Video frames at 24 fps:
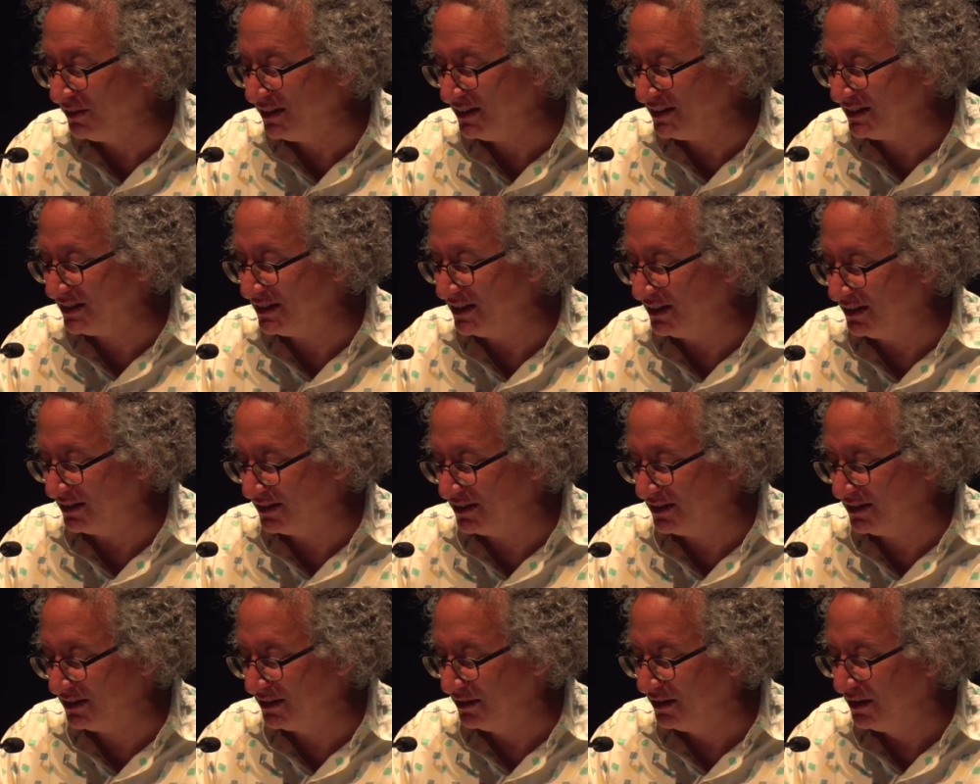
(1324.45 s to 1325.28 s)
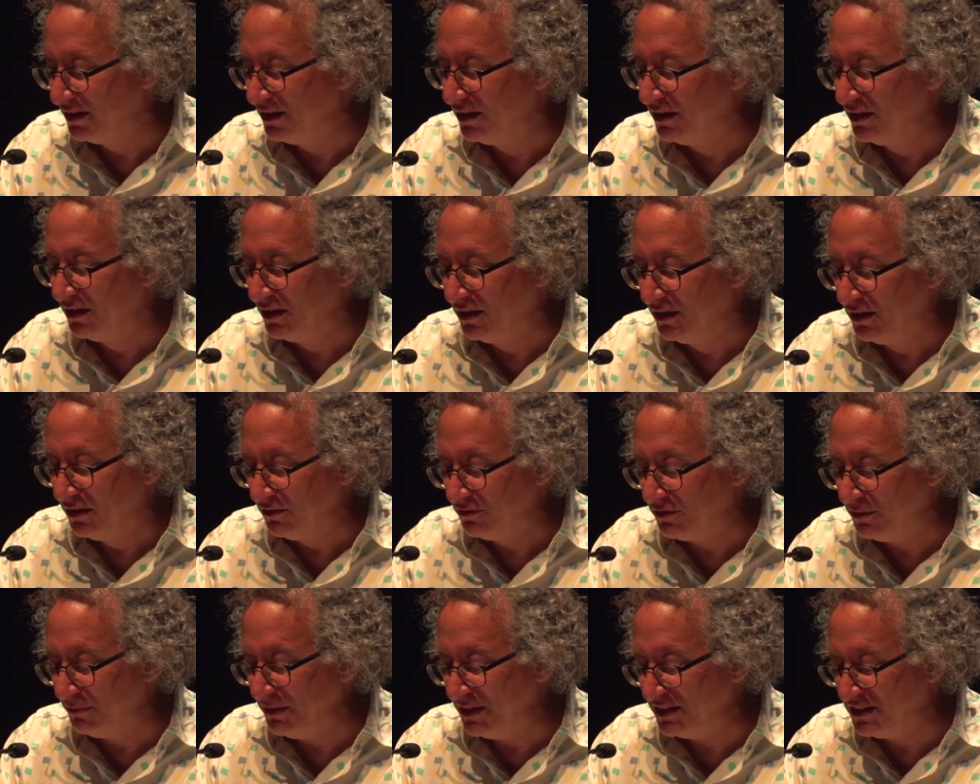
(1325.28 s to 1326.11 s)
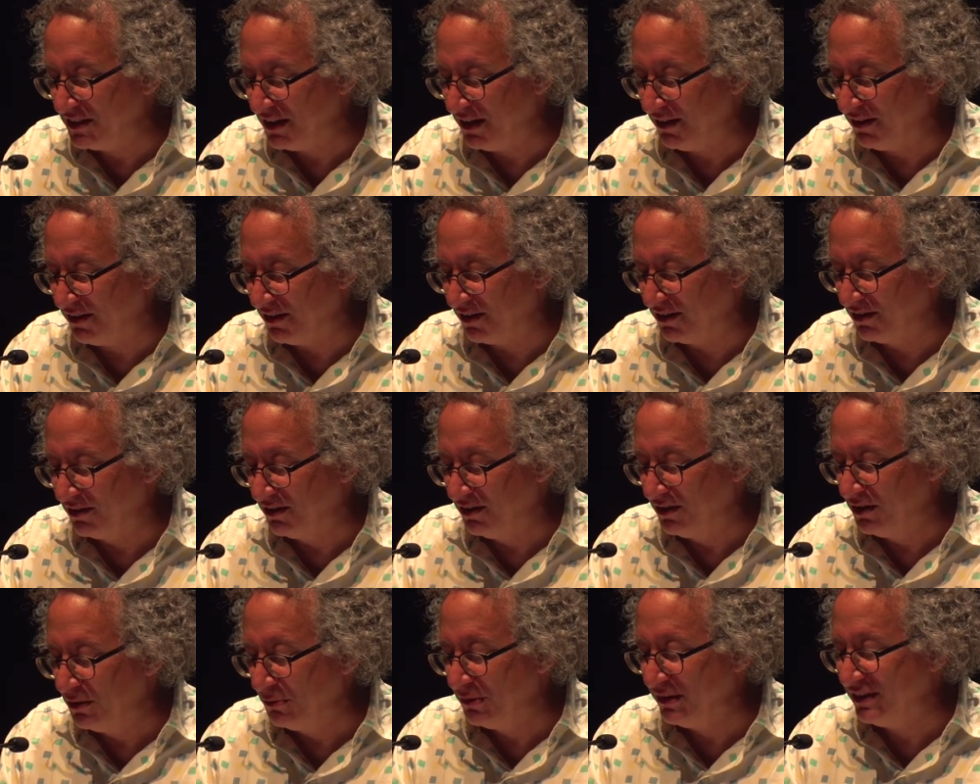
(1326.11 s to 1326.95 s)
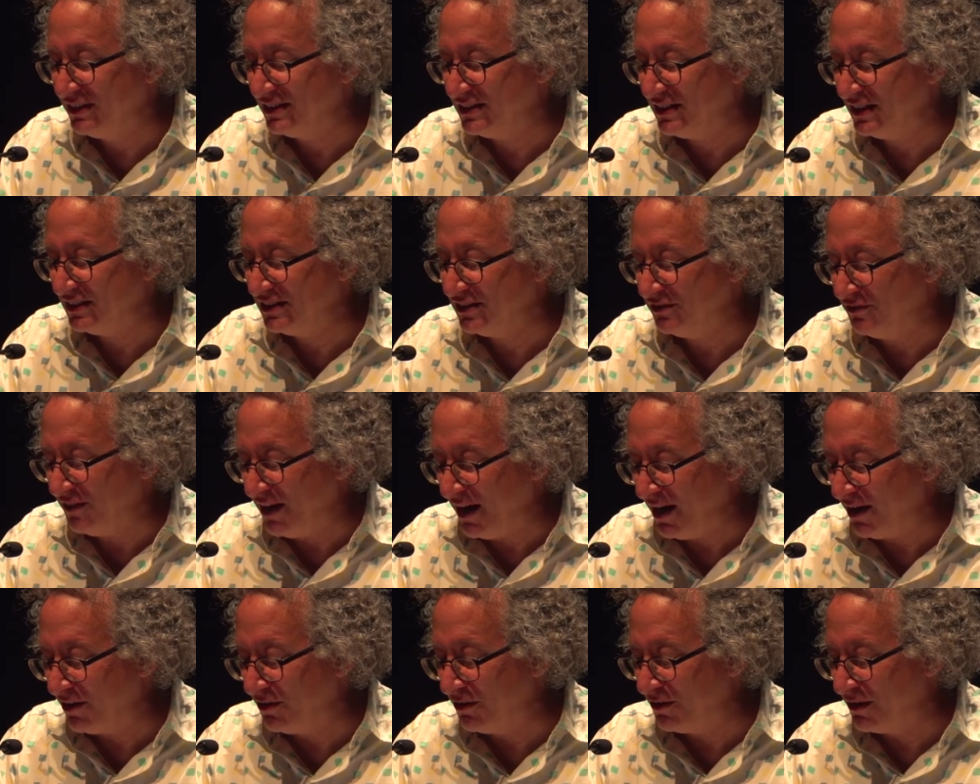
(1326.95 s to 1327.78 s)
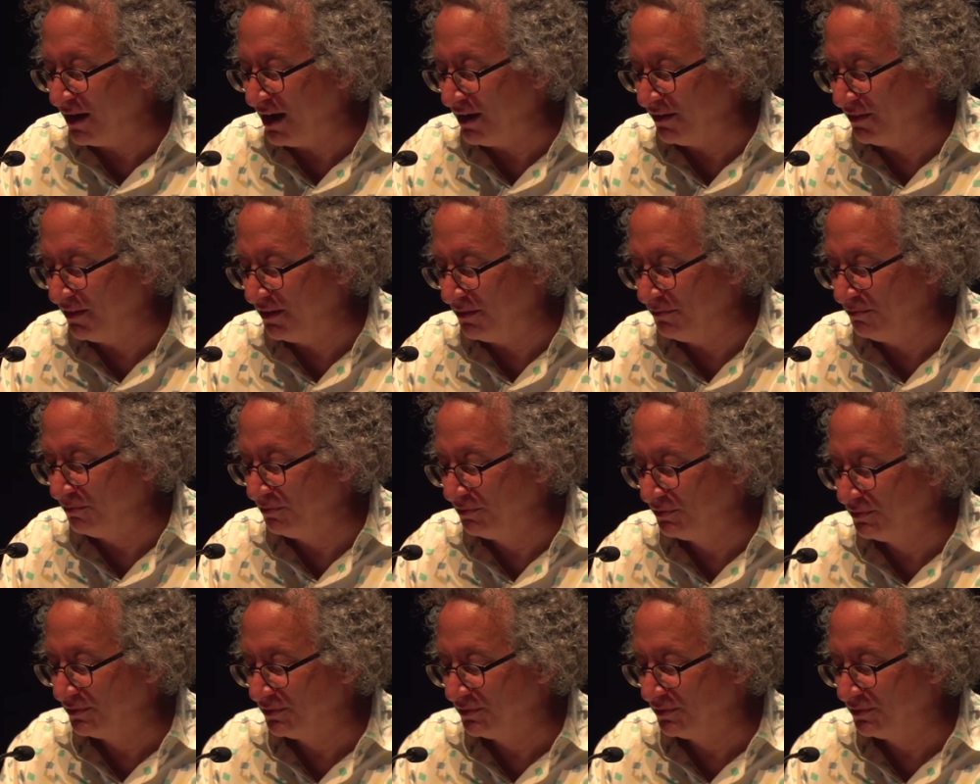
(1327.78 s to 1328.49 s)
distance from each other with a sense of air around them.